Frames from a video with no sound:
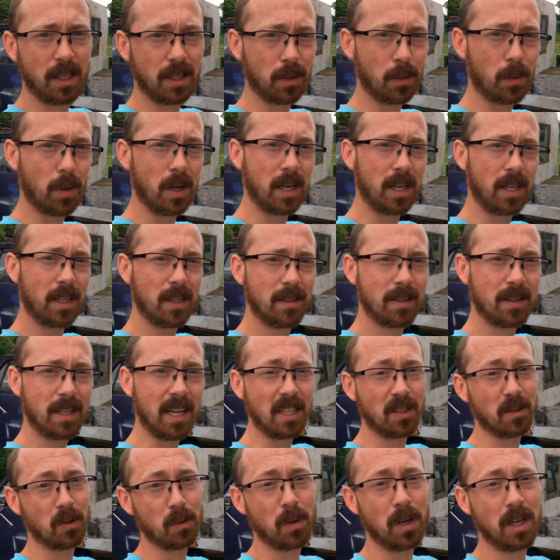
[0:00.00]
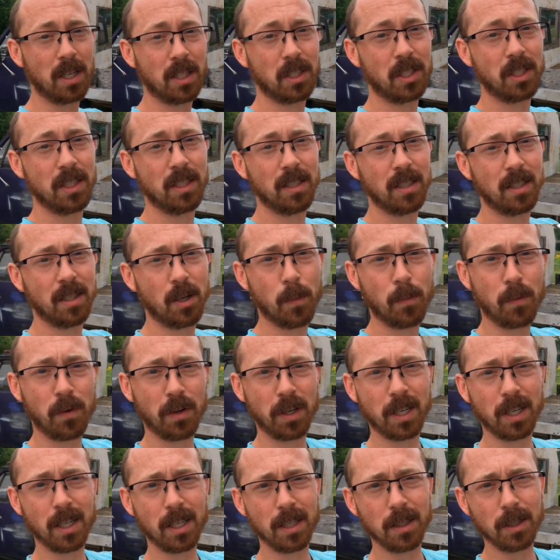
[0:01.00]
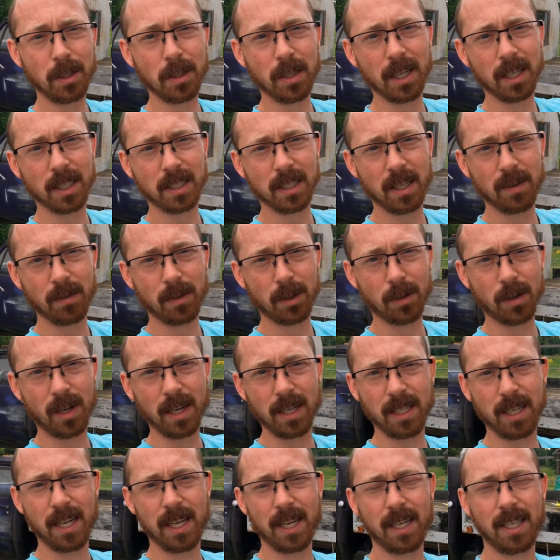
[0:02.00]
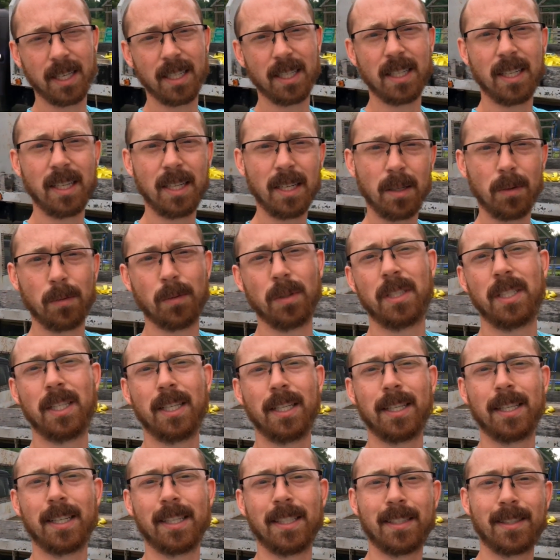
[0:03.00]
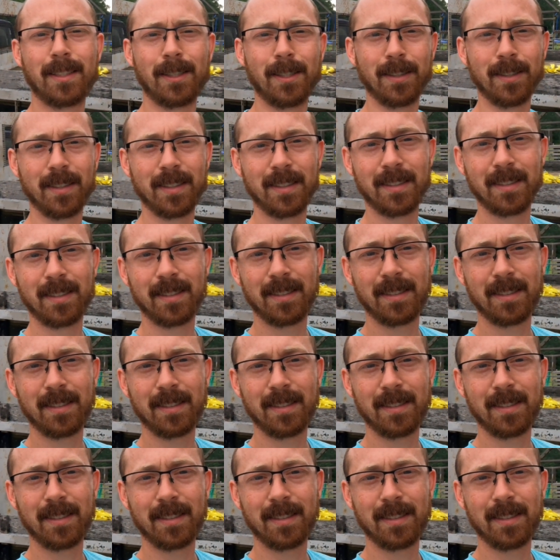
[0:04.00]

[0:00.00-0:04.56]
either way, thanks for watching. Hope you guys have a great day. We'll see you again soon.